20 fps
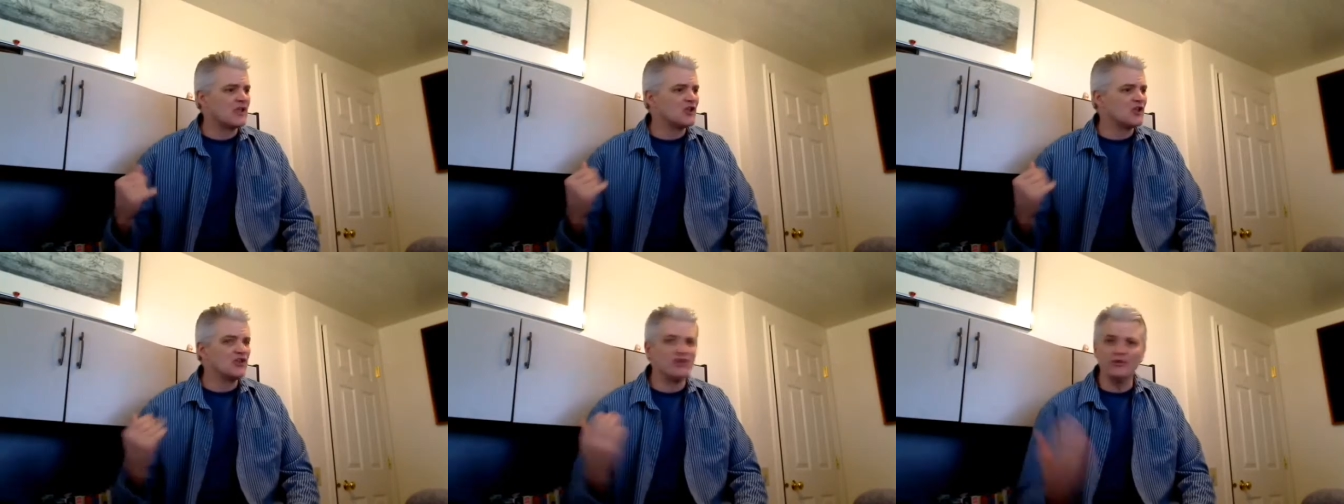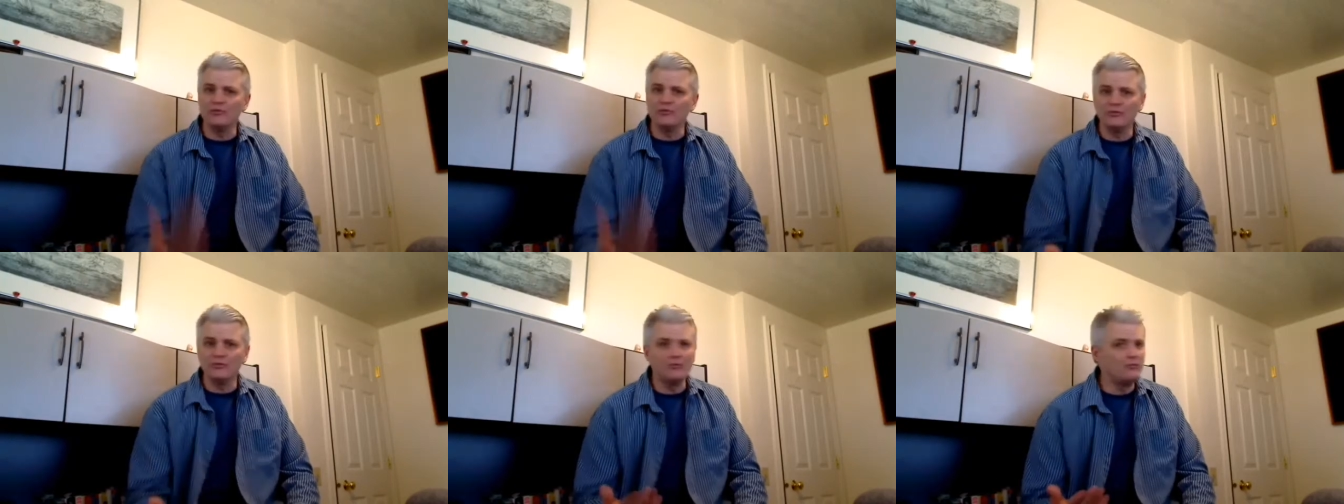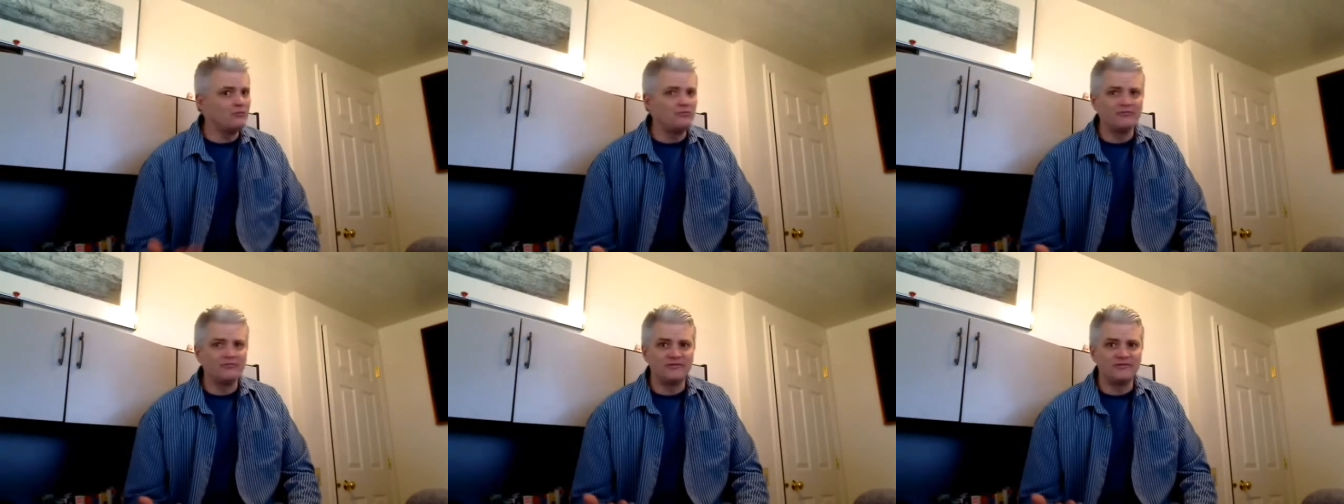
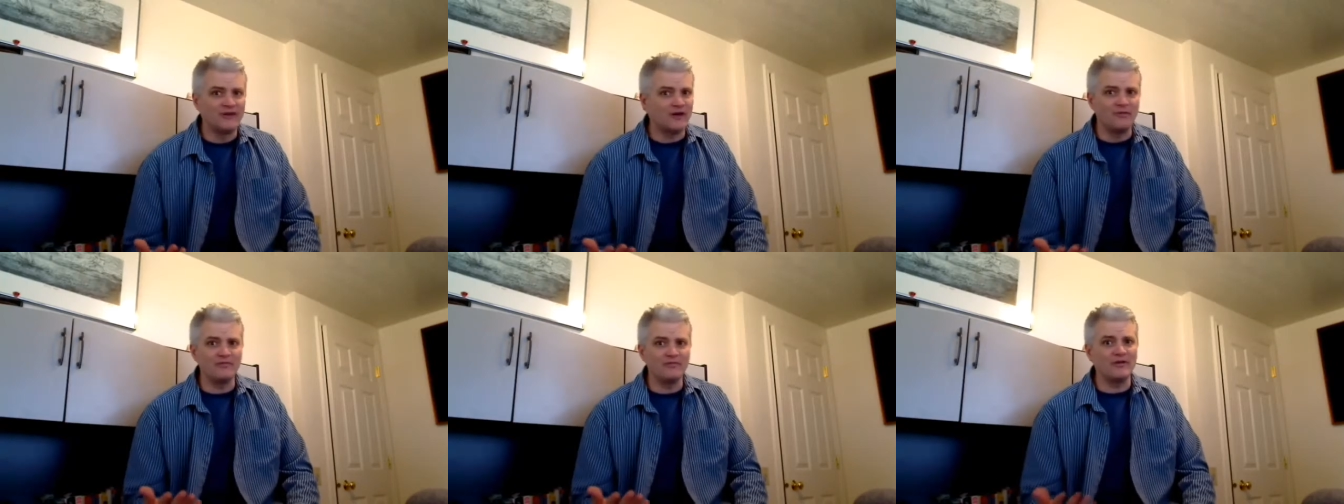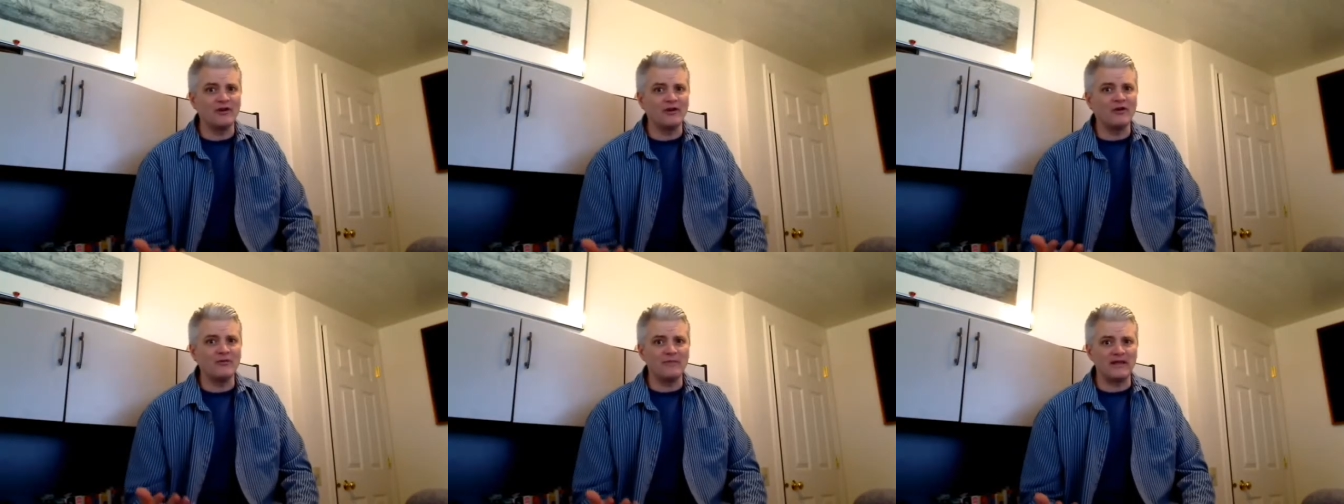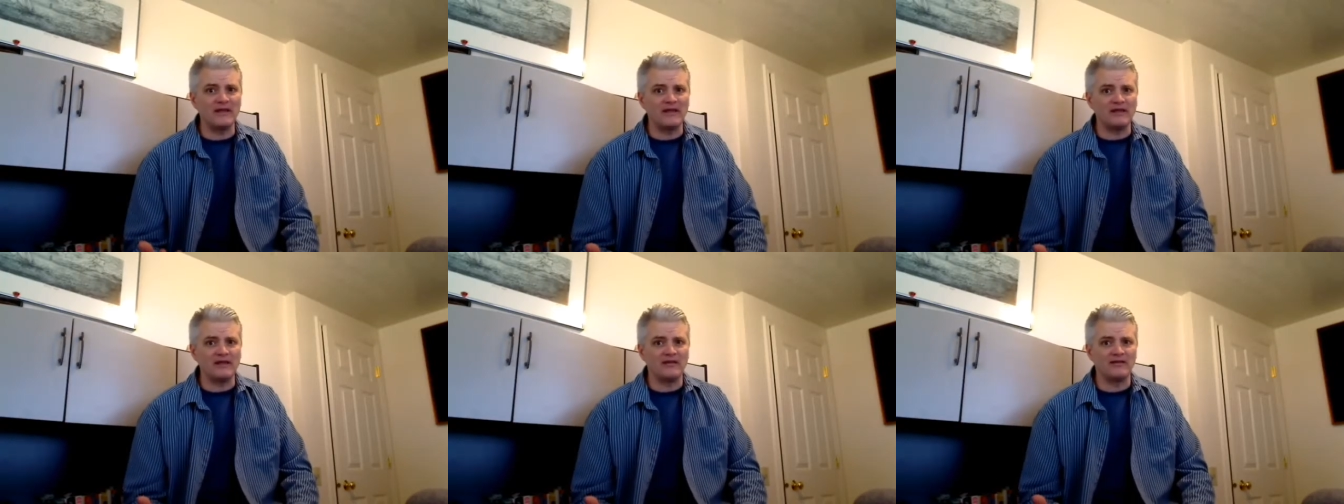You don't know
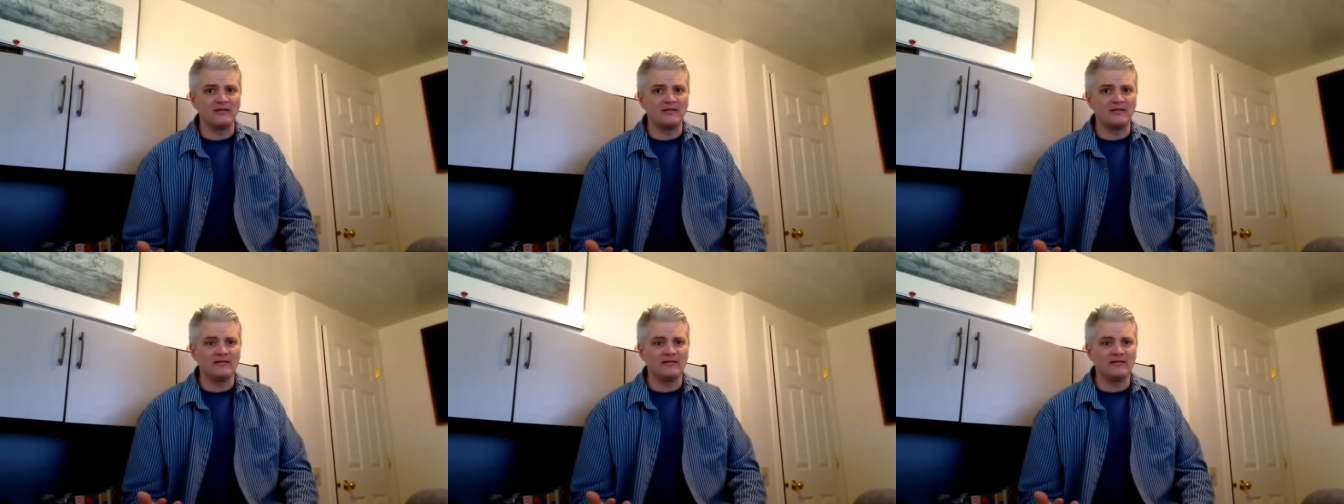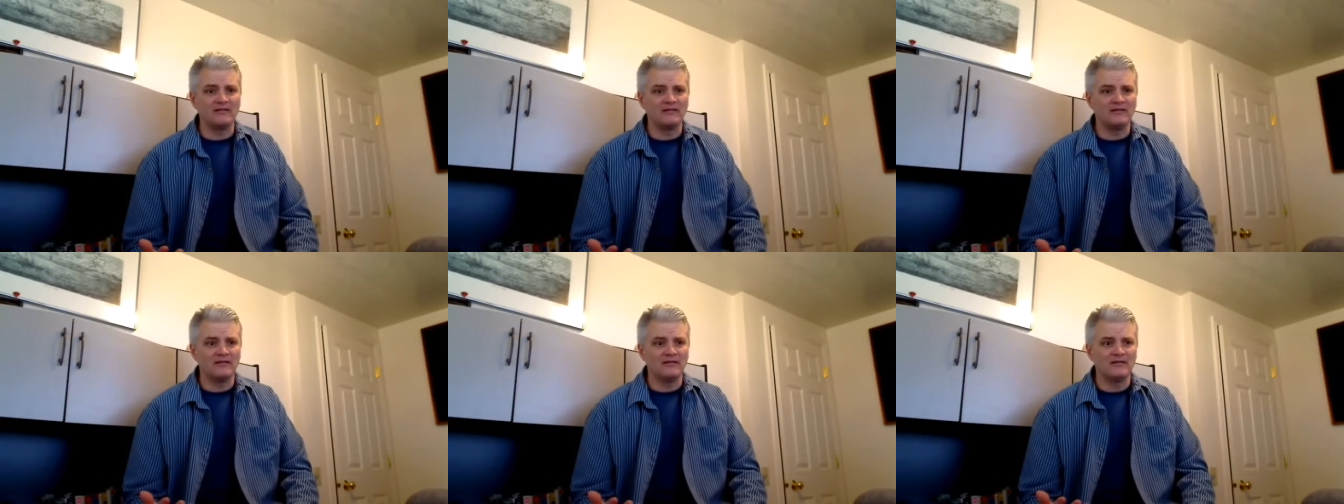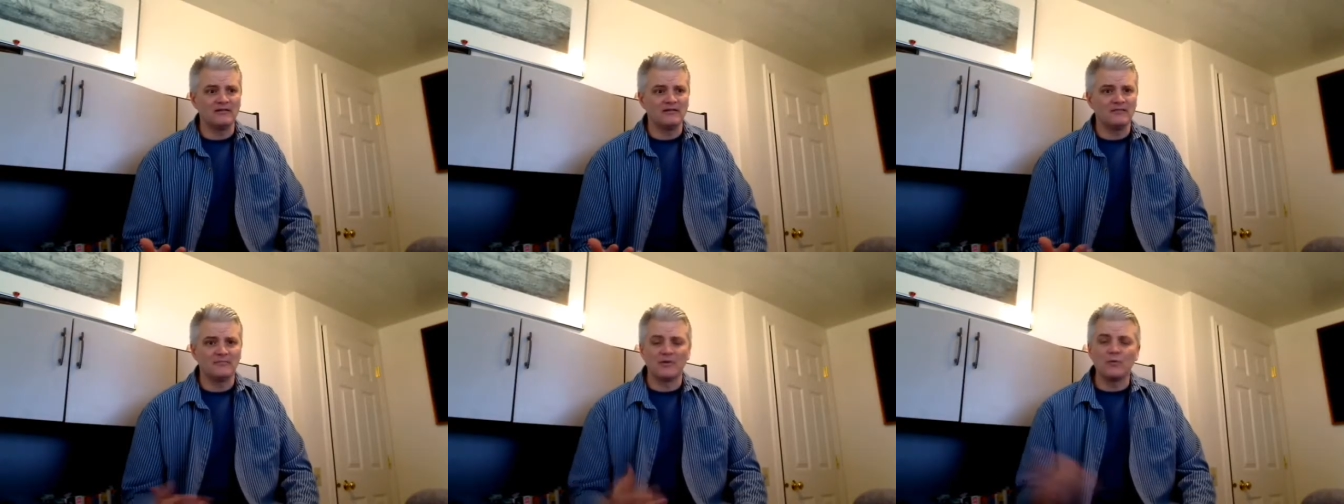me,
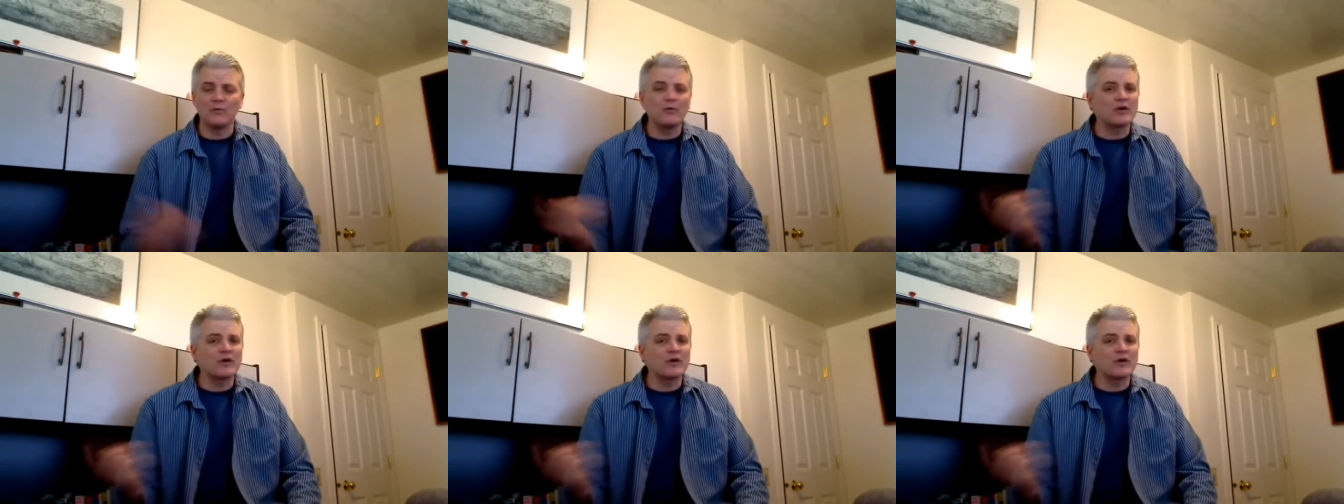but